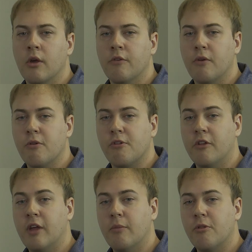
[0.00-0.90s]
First, I'll
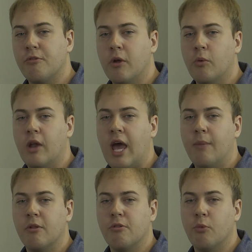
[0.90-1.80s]
demonstrate what
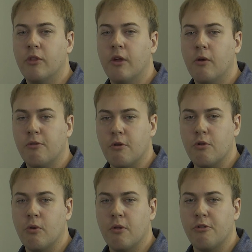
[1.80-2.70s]
happens when there is a
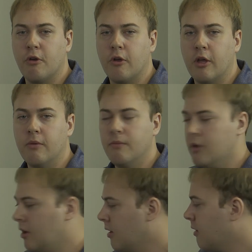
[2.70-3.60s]
short circuit.
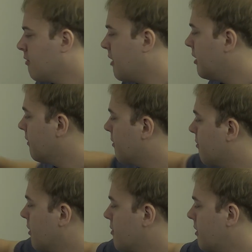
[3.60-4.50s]
Setting the
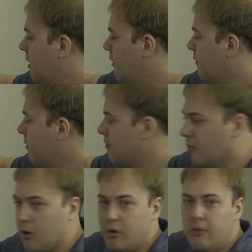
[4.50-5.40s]
switch to eFuse
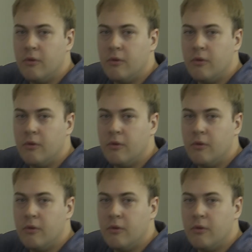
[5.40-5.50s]
mode,